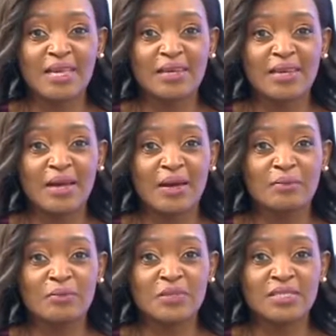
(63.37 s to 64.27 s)
and
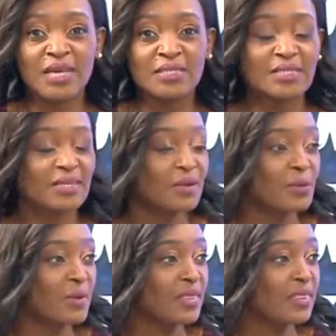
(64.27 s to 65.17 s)
we start
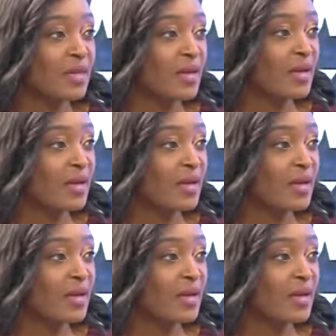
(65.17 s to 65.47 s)
here with